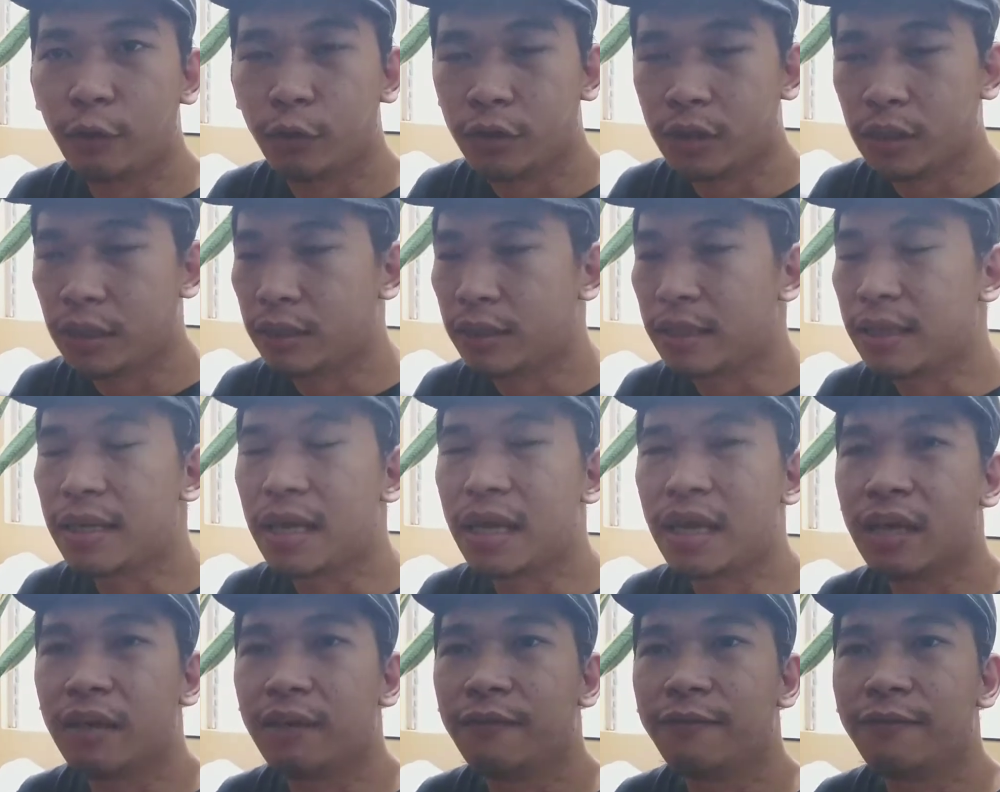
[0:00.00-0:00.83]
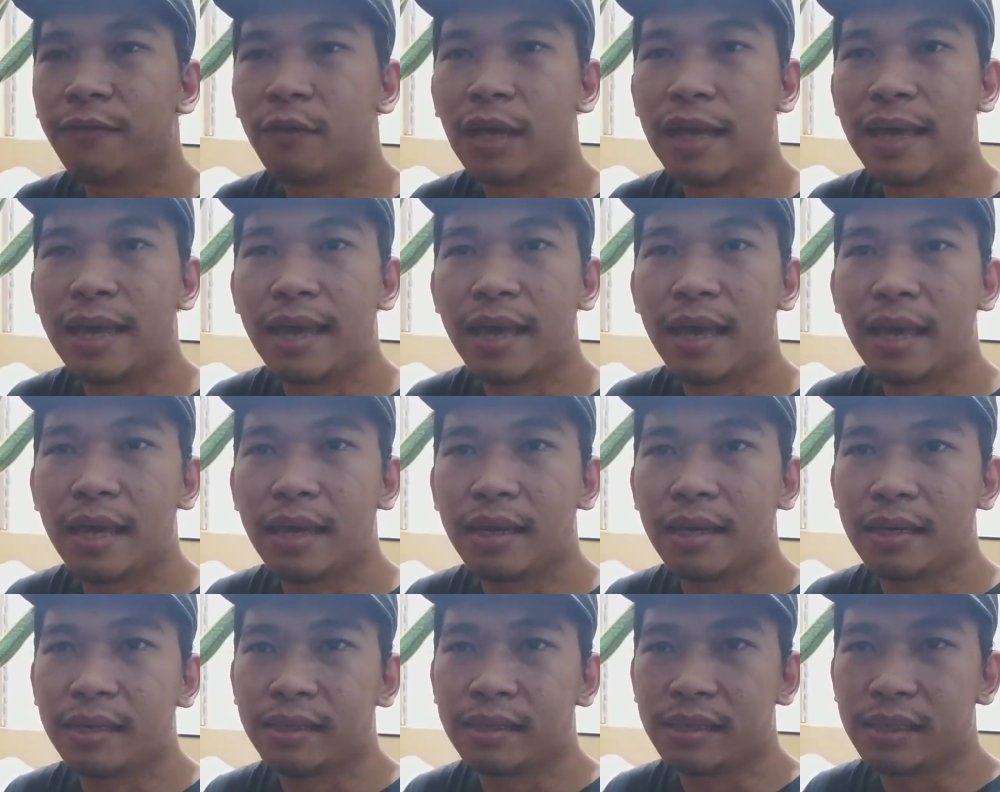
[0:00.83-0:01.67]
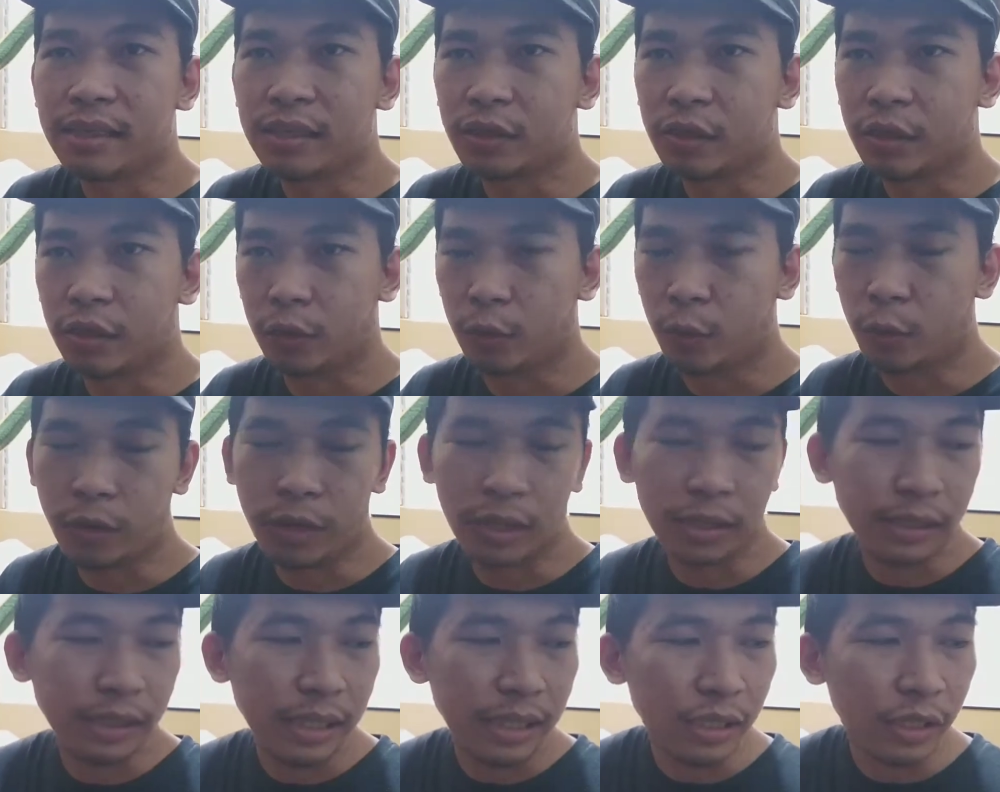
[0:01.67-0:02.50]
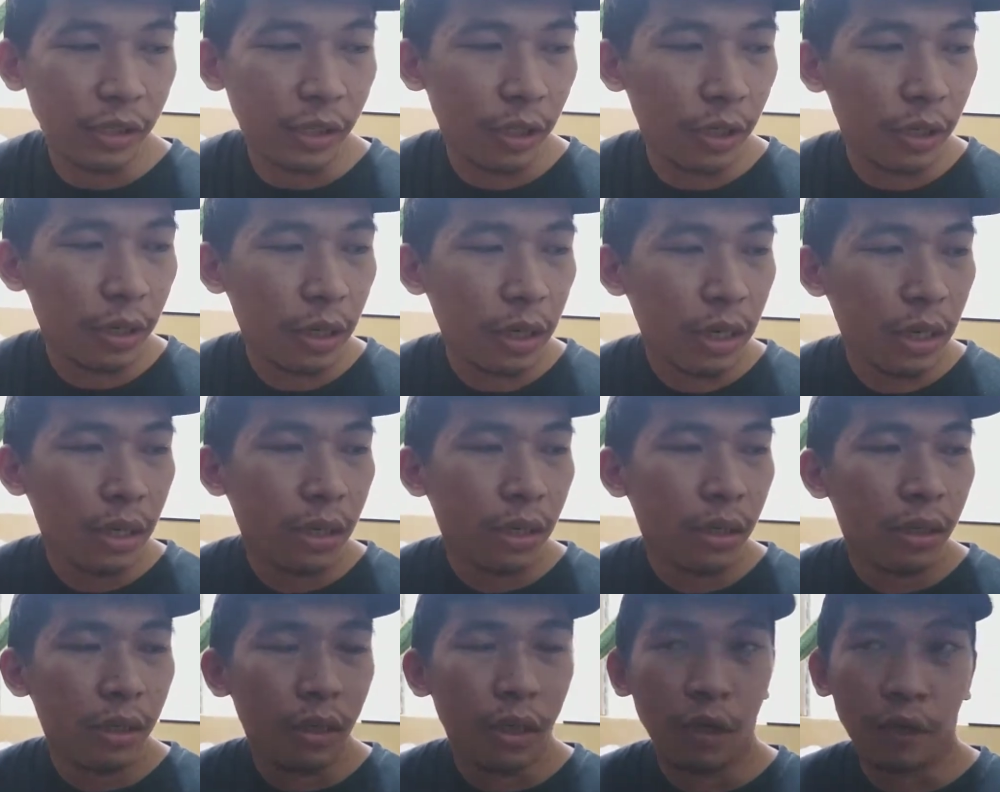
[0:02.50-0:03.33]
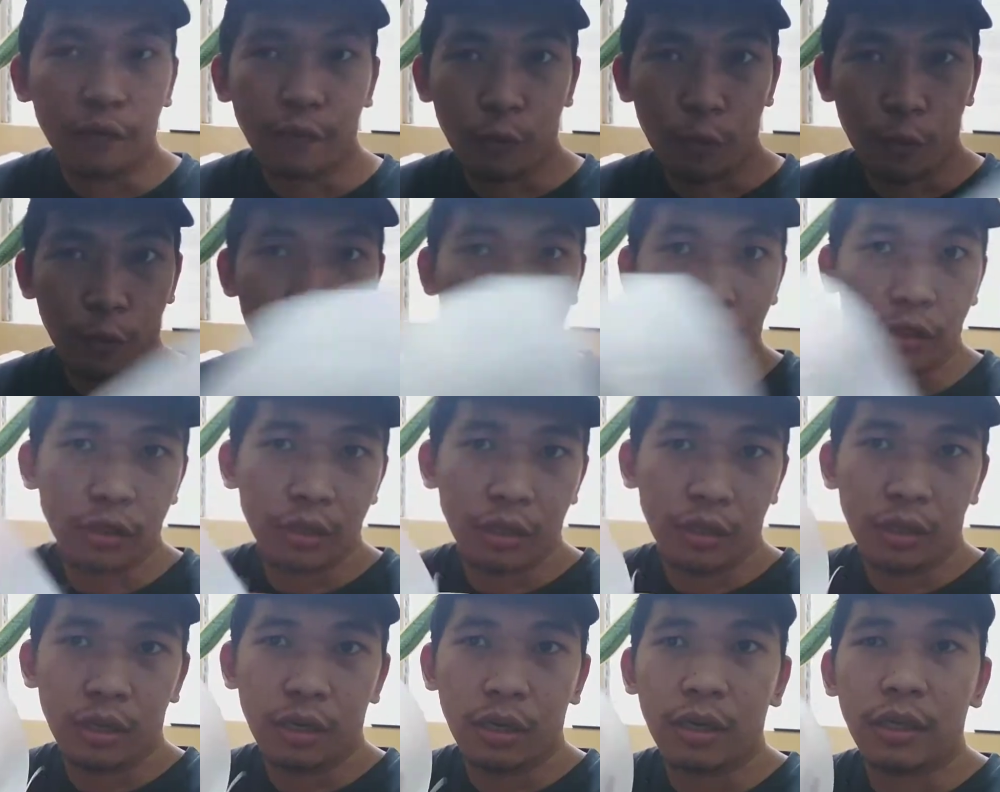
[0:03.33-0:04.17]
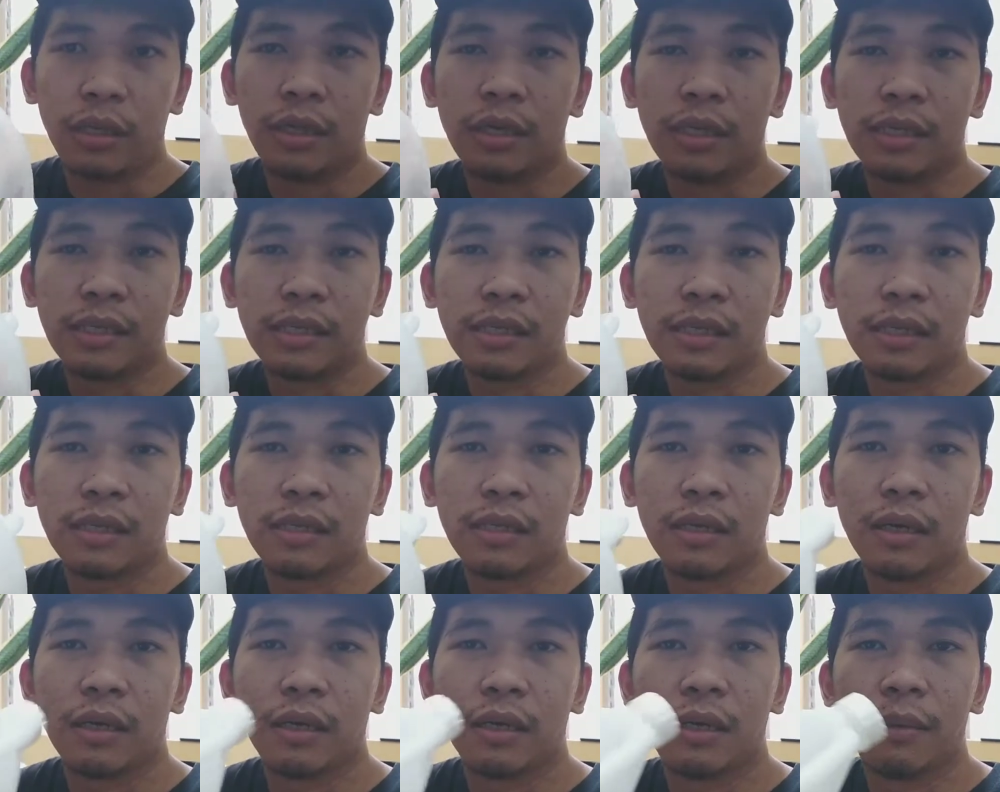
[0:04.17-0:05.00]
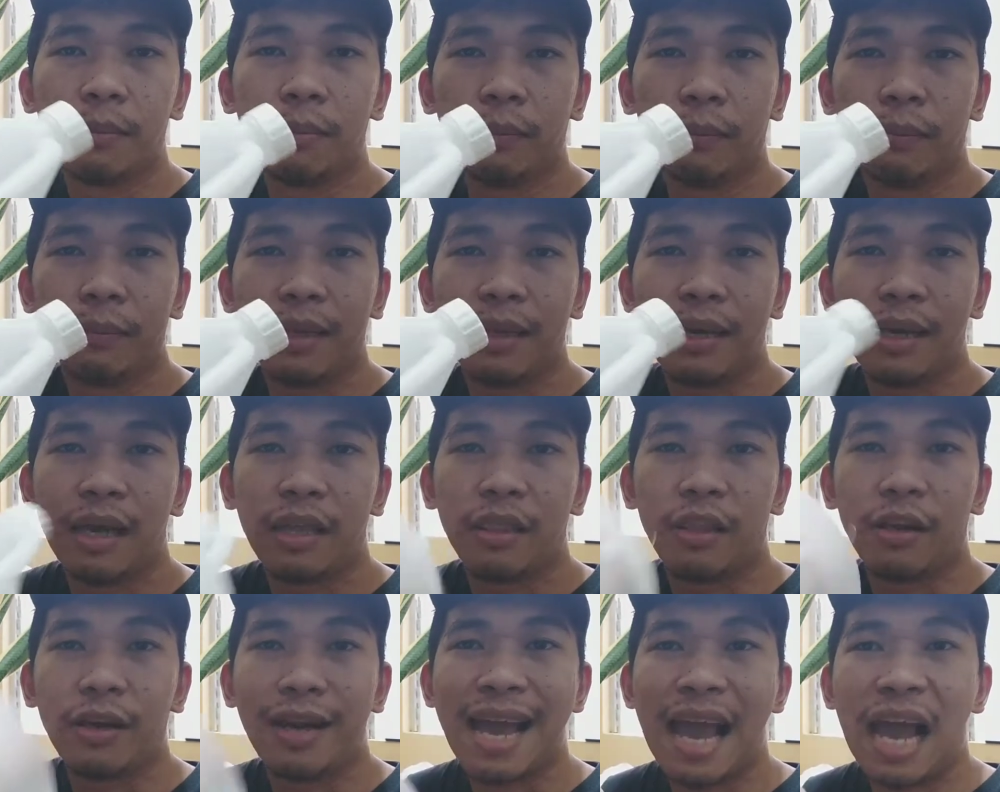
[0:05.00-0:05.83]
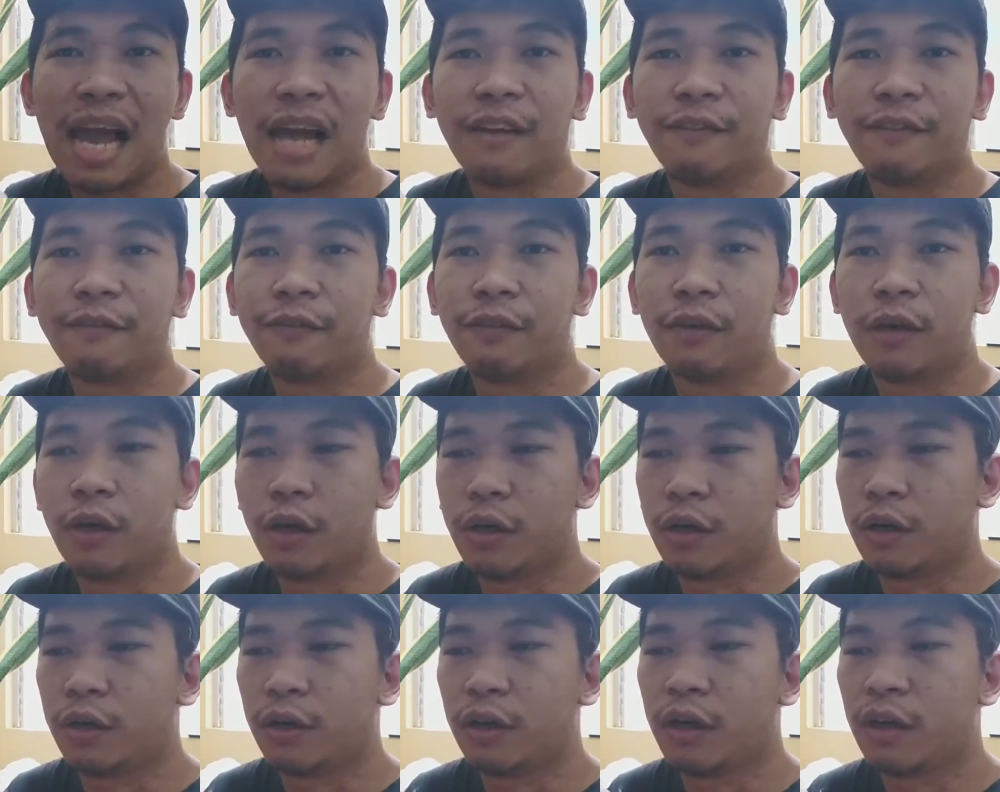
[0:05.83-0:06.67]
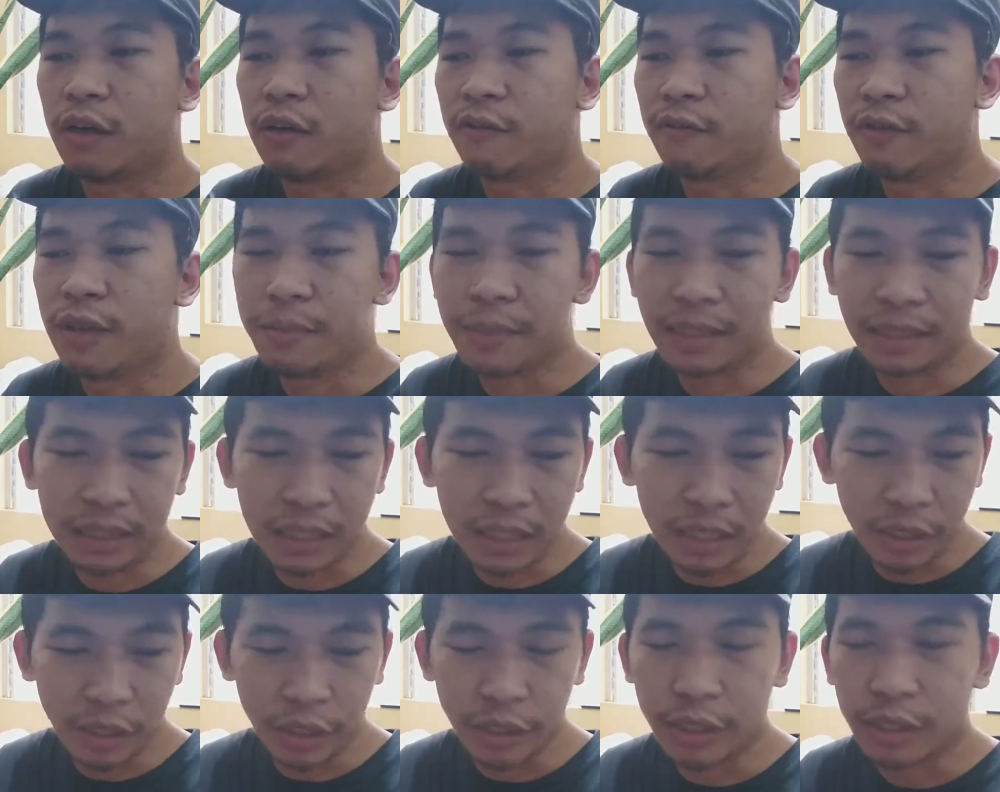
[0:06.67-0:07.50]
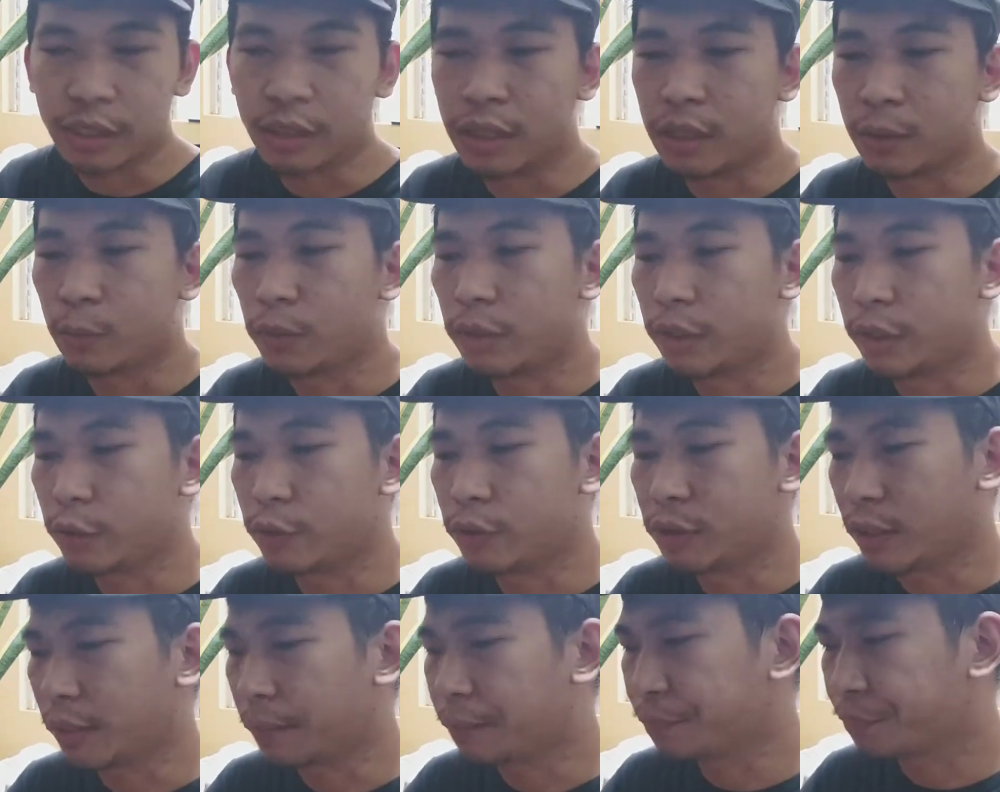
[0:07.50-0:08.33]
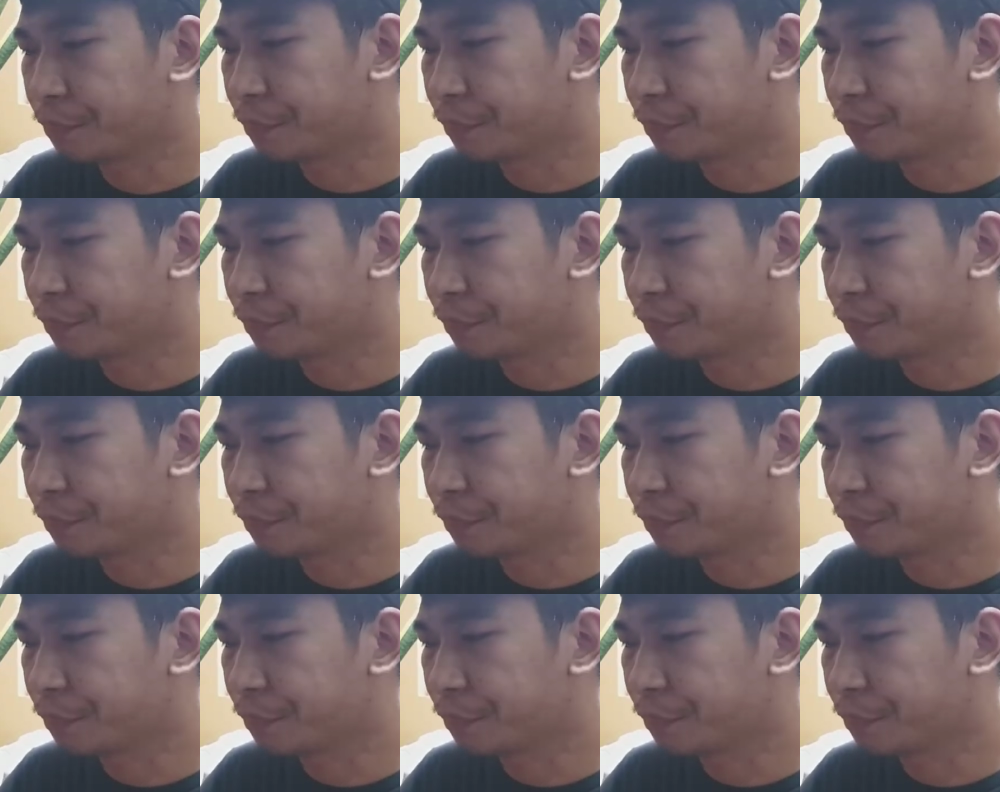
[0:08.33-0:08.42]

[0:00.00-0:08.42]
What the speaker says: utility knife, and a scissor, and of course this other half of the material that we're using.